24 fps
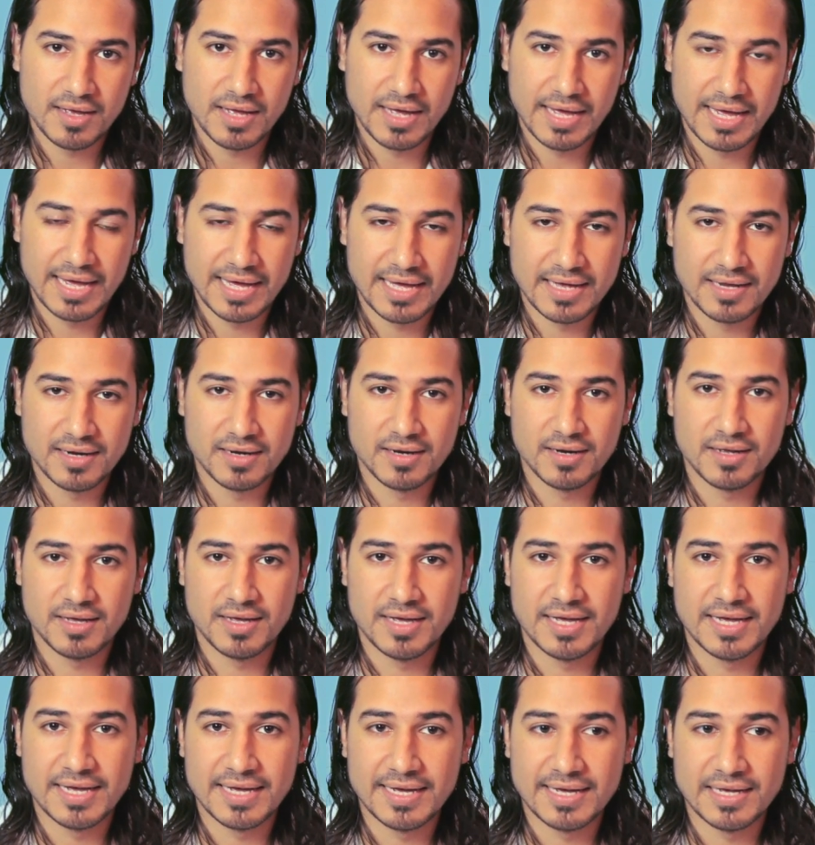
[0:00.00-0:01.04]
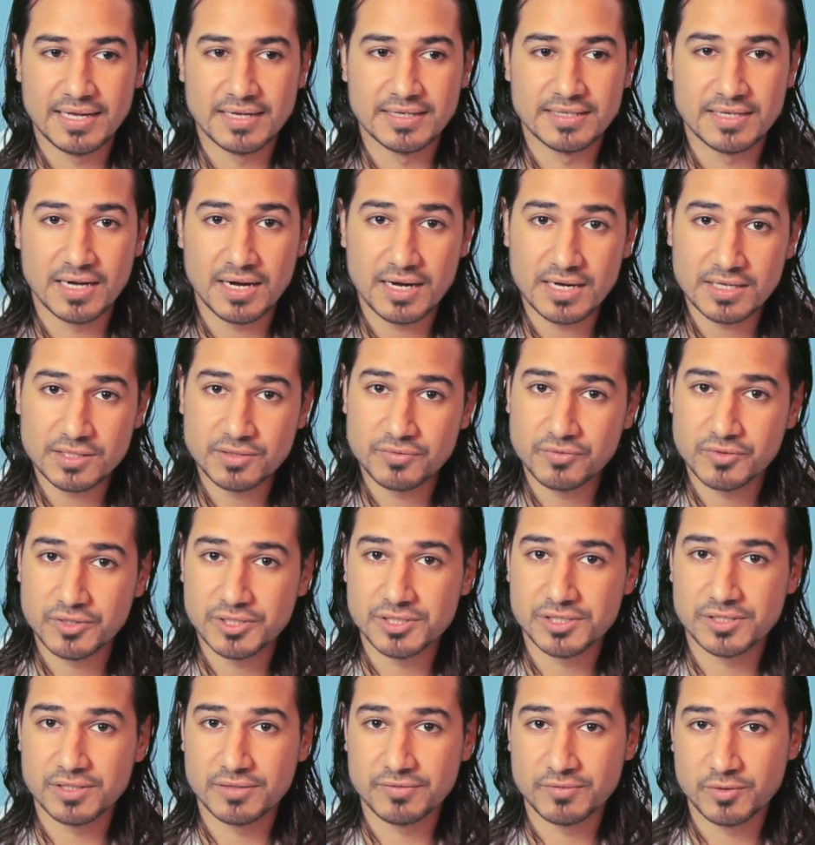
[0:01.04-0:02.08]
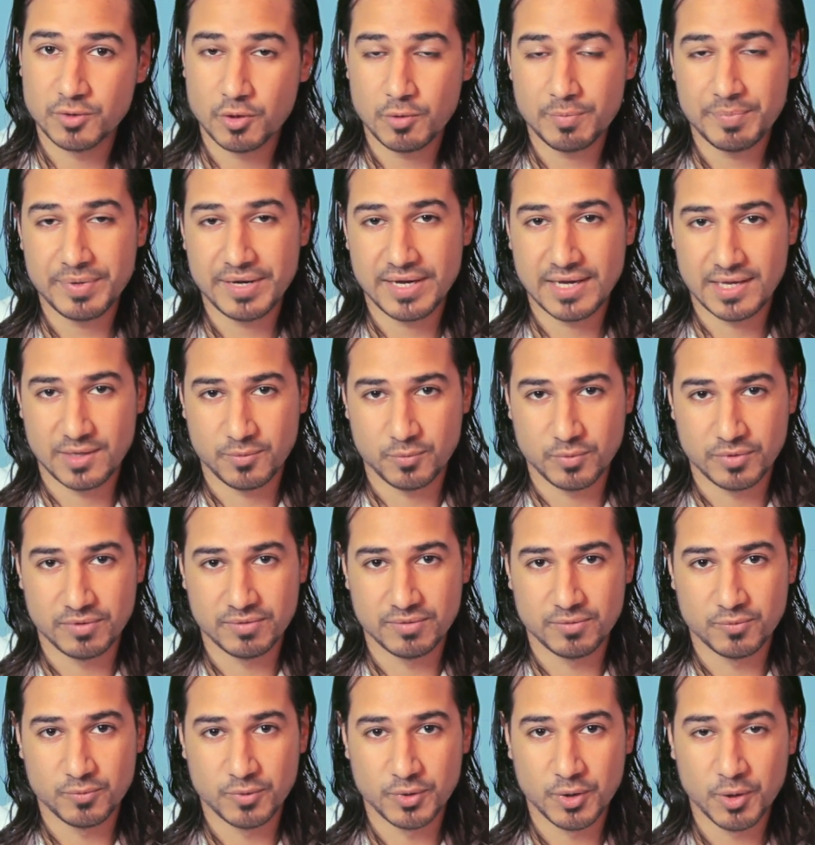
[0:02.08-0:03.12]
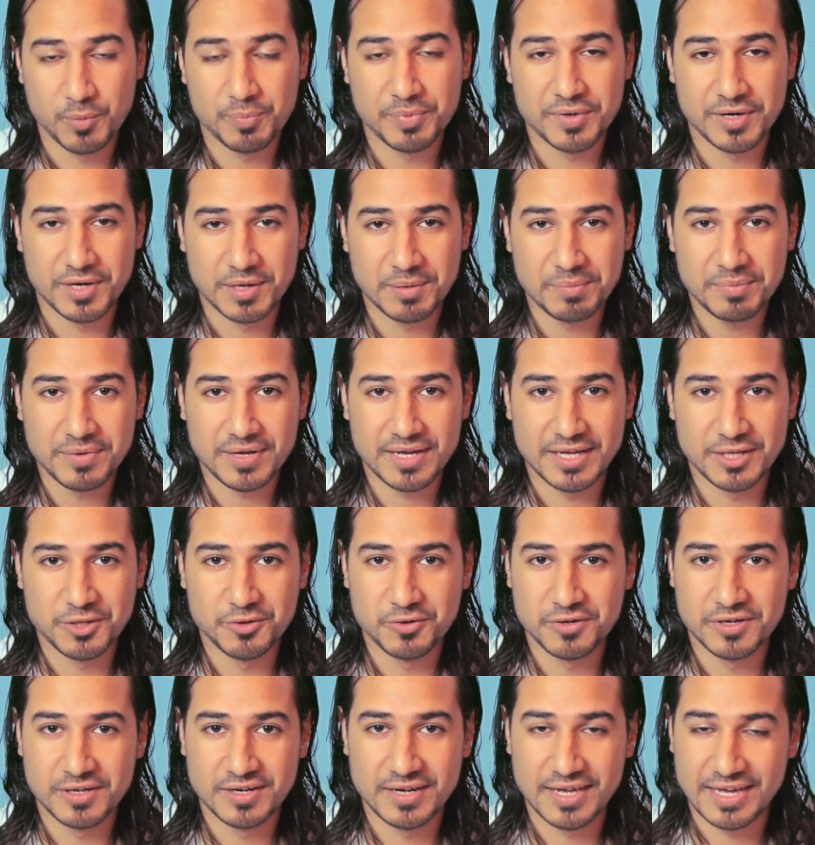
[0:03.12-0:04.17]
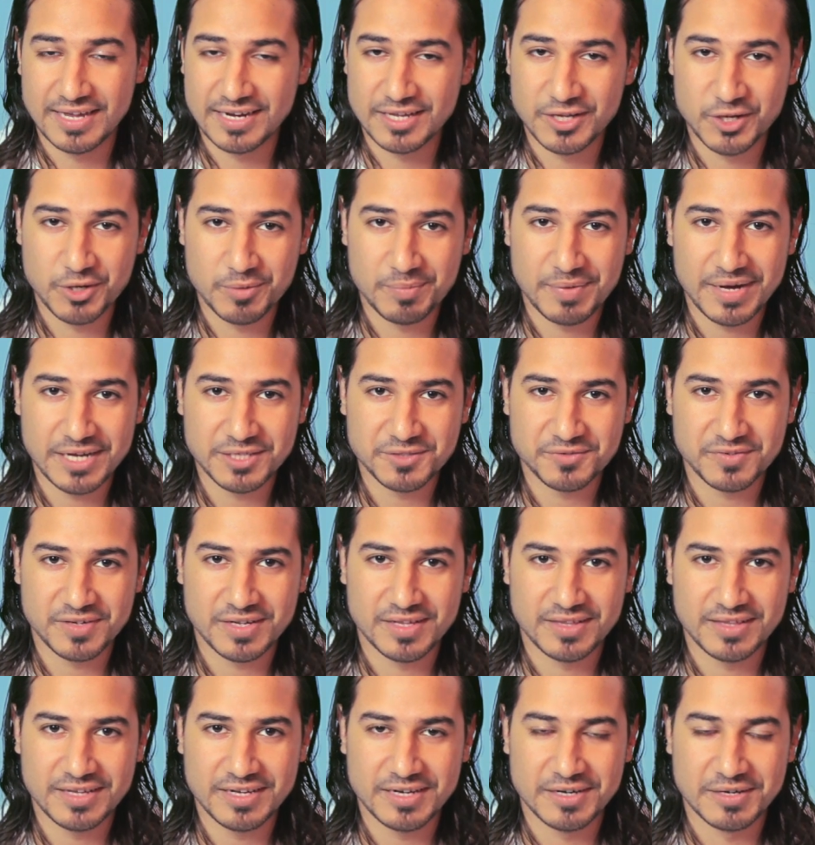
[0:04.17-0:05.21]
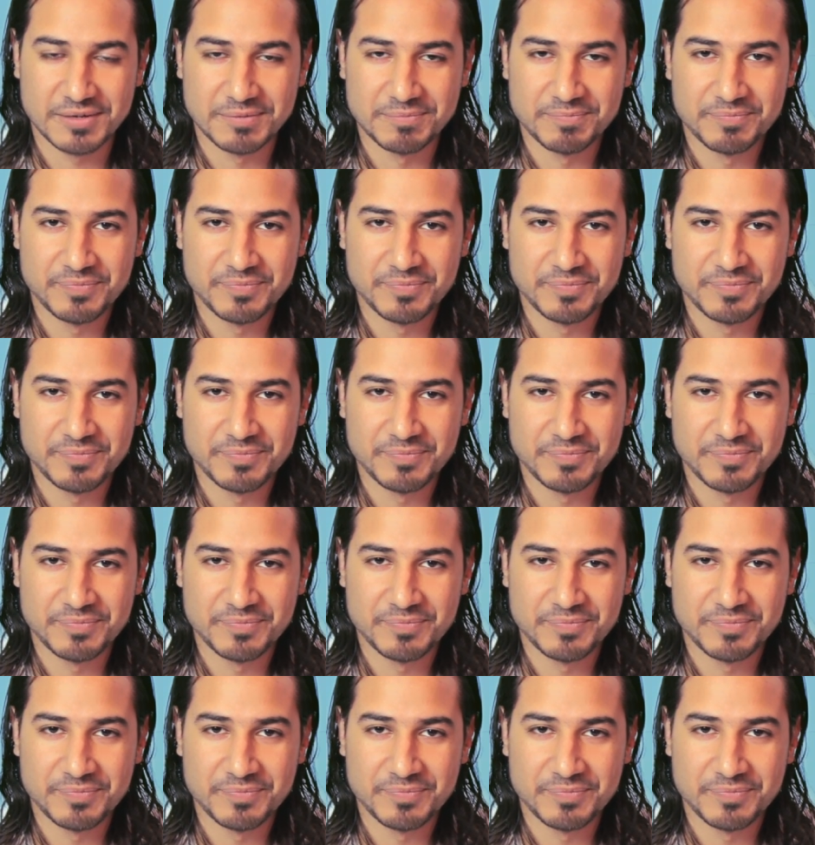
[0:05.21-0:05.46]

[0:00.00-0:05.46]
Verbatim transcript: And a DOS version of Notepad would open up and you can edit your batch file there.